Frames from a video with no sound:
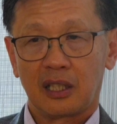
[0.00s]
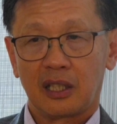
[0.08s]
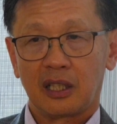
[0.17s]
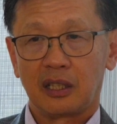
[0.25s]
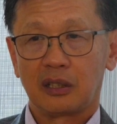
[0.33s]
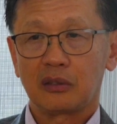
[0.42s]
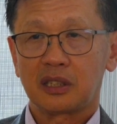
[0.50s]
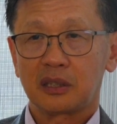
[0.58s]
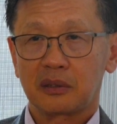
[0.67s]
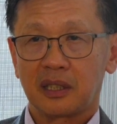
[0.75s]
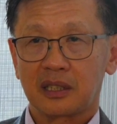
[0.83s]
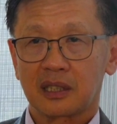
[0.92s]
In those
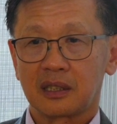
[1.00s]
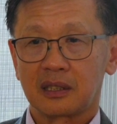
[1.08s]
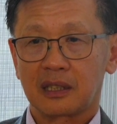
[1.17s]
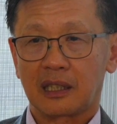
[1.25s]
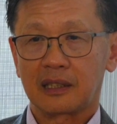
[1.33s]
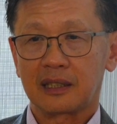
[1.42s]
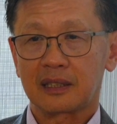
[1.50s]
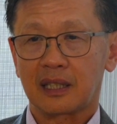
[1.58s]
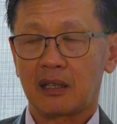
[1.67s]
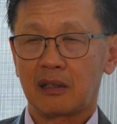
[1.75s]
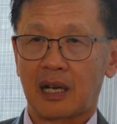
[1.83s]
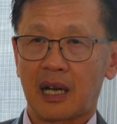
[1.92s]
situations, they say,
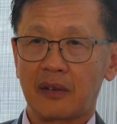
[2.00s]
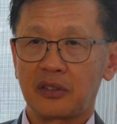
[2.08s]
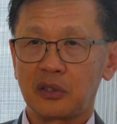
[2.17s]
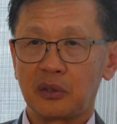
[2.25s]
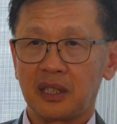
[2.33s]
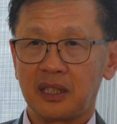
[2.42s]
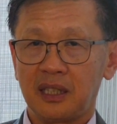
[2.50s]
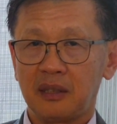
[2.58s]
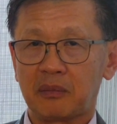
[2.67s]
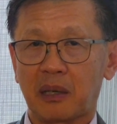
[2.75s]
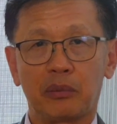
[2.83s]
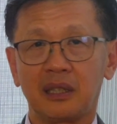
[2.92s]
all right, after UAE,
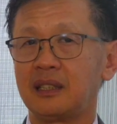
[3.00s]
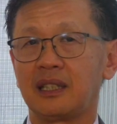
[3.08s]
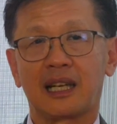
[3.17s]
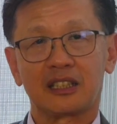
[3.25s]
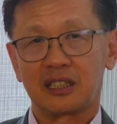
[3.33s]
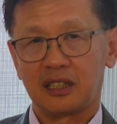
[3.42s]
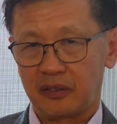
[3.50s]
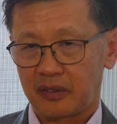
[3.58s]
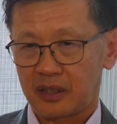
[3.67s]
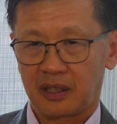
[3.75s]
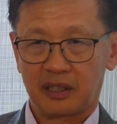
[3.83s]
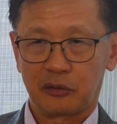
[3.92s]
my bleeding has
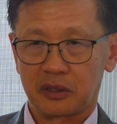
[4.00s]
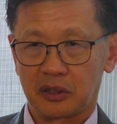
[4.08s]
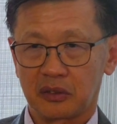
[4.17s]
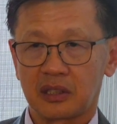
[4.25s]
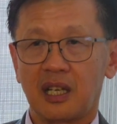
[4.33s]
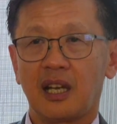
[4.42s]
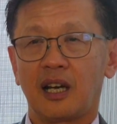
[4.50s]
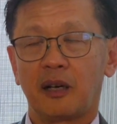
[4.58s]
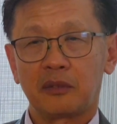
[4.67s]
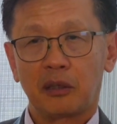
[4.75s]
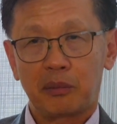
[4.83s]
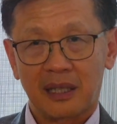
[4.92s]
significantly reduced. I'm
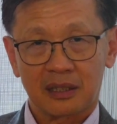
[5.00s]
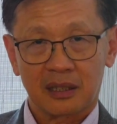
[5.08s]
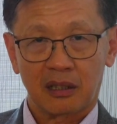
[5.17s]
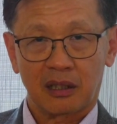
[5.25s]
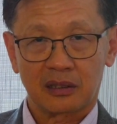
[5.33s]
not passing clots